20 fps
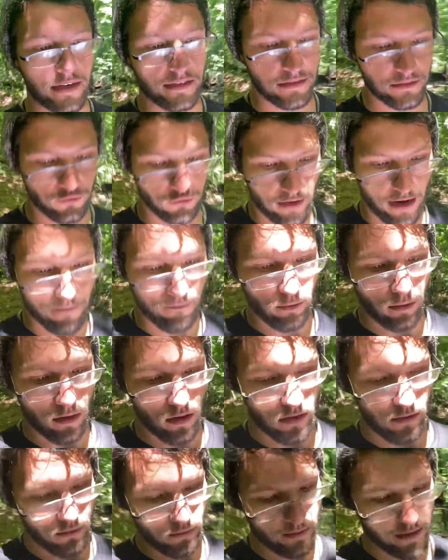to travel
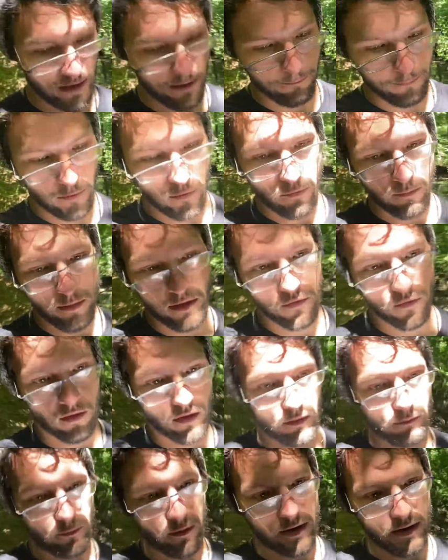all the way up to
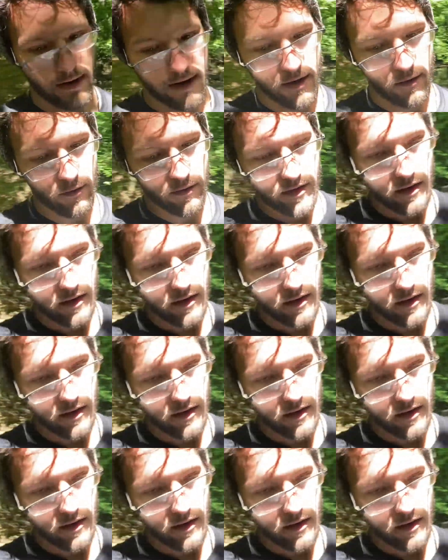Michigan right now